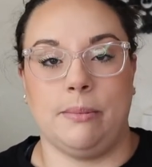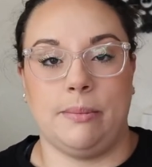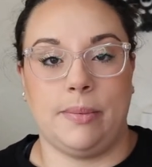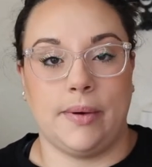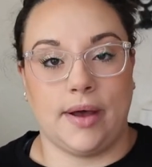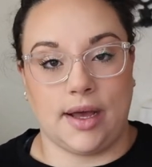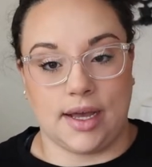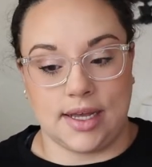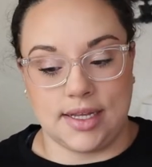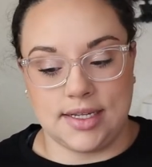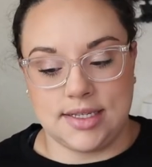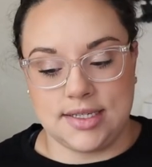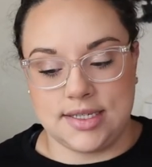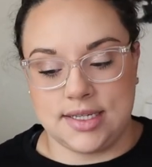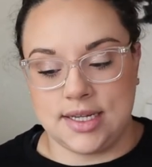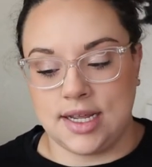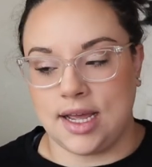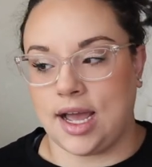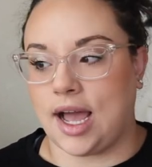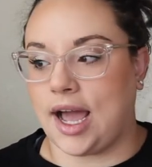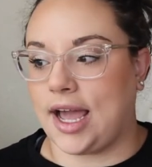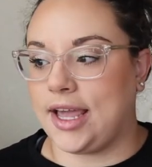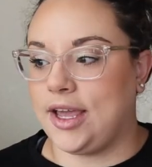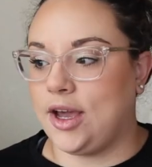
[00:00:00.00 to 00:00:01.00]

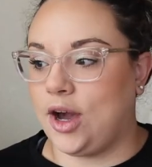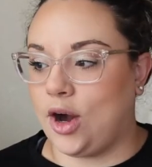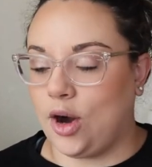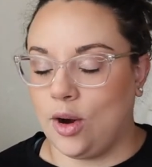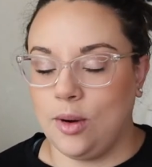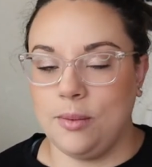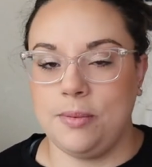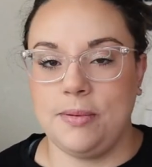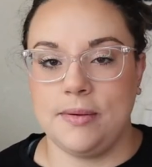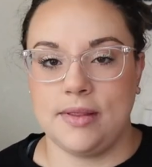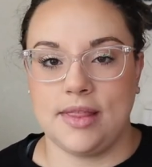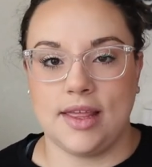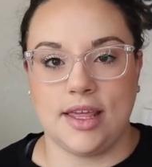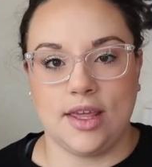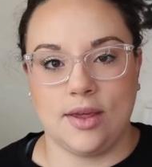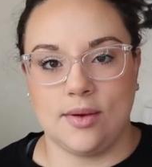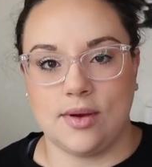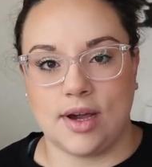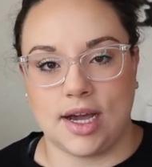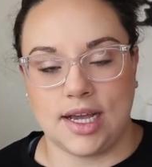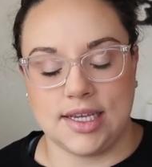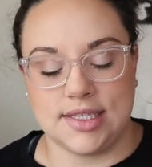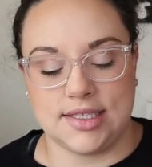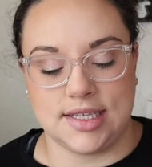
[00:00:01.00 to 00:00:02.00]
but I hope that
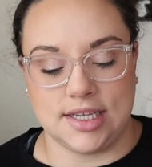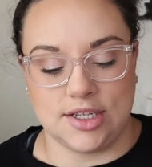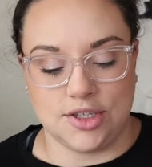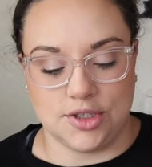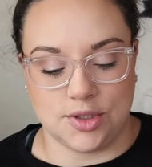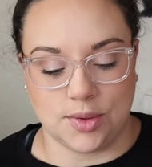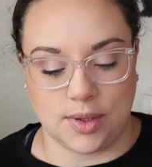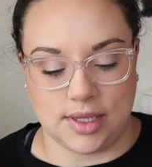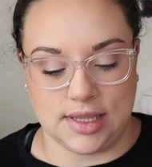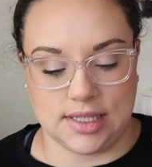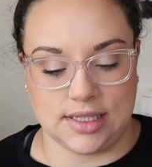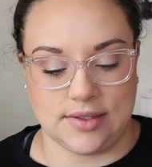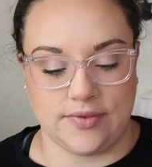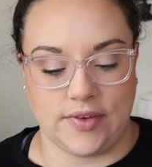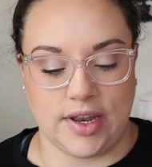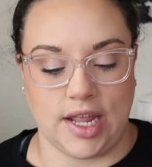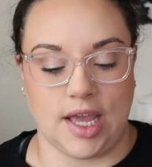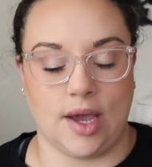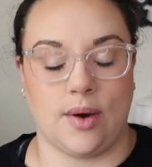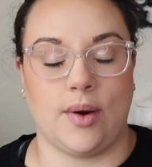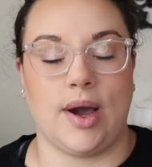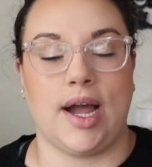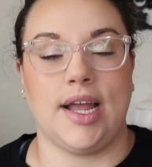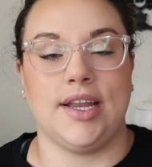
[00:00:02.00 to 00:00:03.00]
you guys enjoyed this video.